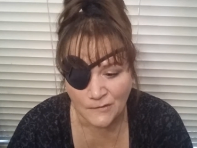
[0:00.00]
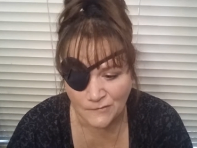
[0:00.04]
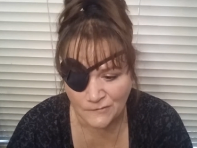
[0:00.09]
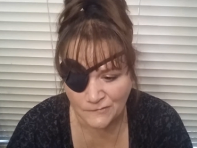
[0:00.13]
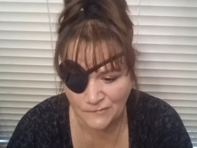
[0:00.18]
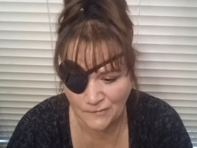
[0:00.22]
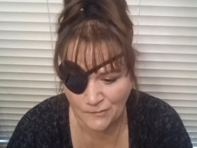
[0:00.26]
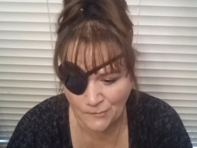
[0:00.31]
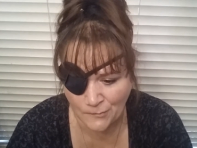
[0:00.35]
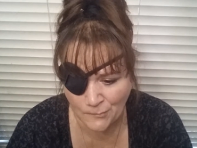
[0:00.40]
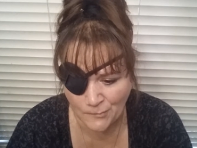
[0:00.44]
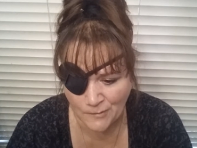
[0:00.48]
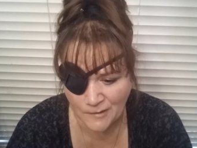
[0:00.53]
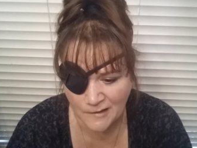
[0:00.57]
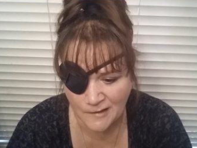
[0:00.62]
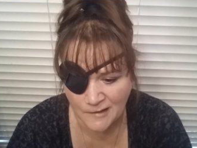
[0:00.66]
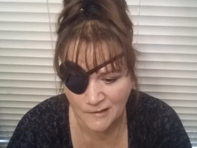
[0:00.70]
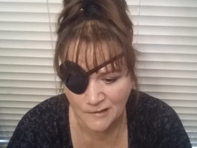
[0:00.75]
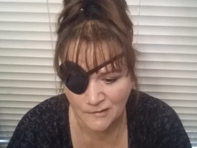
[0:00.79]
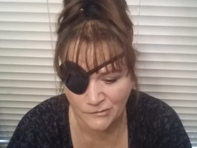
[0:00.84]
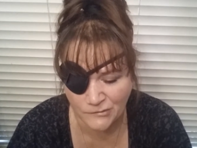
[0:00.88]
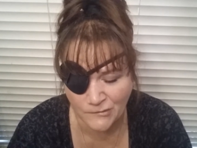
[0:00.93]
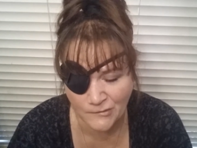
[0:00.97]
So
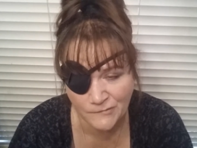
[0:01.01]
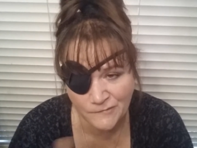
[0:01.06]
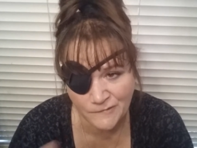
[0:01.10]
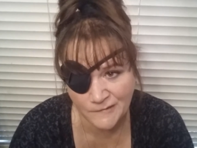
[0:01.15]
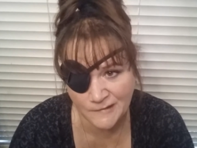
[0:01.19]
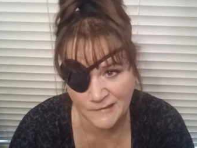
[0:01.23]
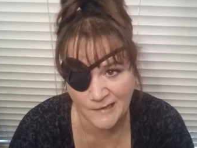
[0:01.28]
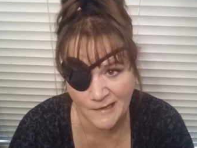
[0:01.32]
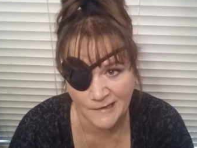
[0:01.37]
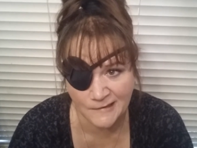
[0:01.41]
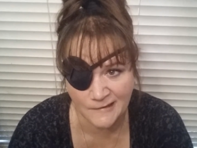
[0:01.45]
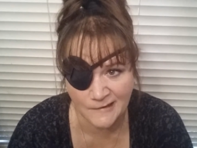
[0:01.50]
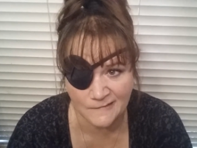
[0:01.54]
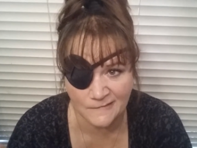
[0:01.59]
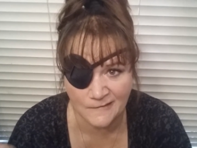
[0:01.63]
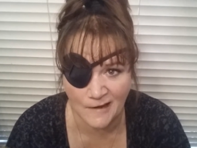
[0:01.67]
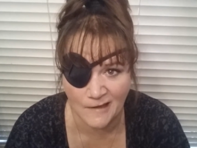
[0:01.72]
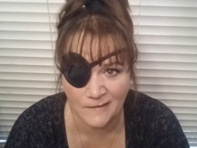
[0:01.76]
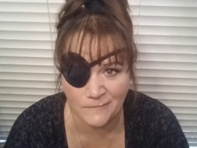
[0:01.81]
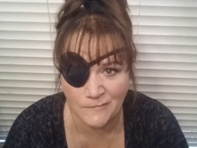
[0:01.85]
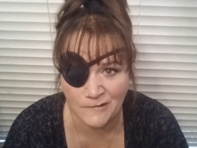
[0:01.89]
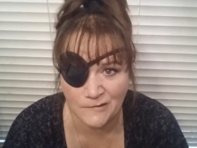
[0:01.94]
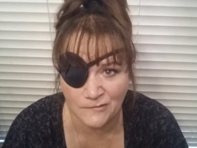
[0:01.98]
those are the techniques
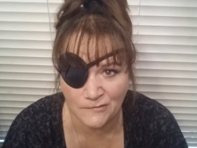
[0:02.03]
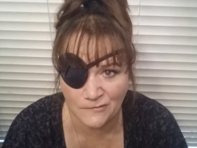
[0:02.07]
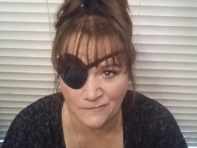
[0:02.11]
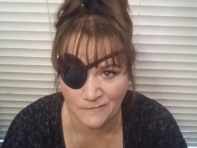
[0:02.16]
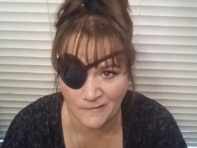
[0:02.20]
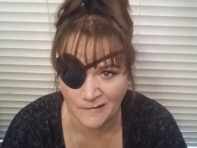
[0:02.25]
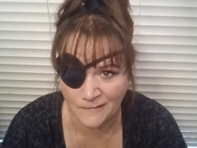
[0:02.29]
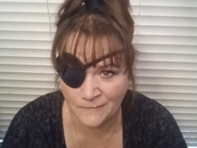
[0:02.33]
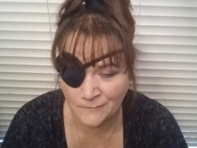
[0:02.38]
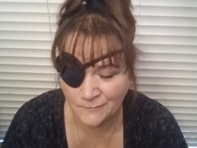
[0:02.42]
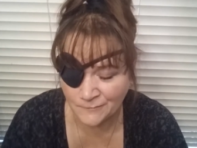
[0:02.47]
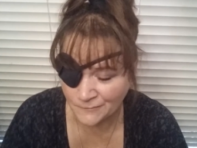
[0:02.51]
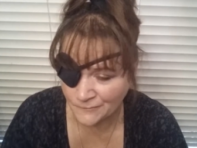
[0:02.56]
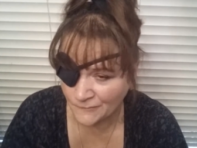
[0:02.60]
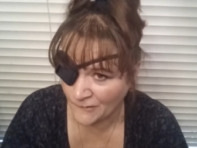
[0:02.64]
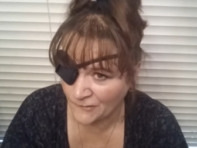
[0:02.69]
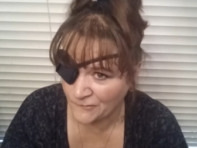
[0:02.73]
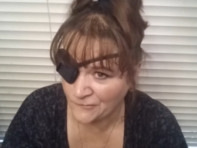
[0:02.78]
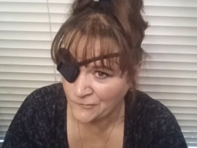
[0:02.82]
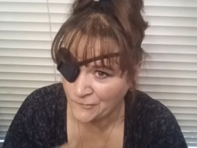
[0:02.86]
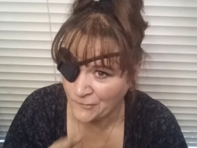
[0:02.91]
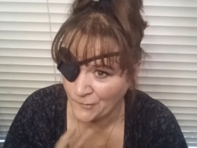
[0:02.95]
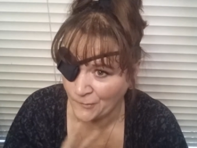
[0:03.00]
I've been using
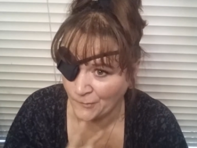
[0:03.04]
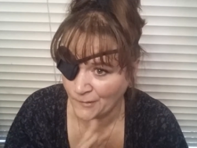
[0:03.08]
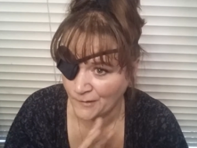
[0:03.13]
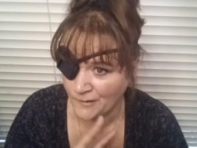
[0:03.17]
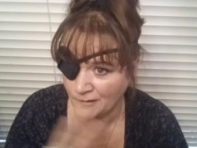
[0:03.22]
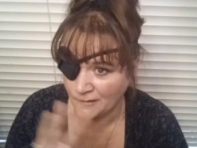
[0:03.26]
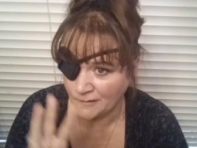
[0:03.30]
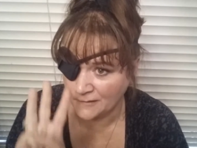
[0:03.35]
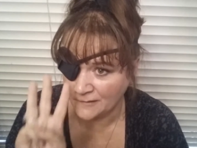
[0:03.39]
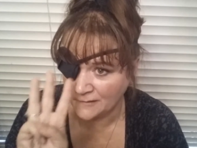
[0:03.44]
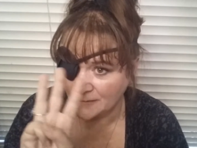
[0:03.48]
for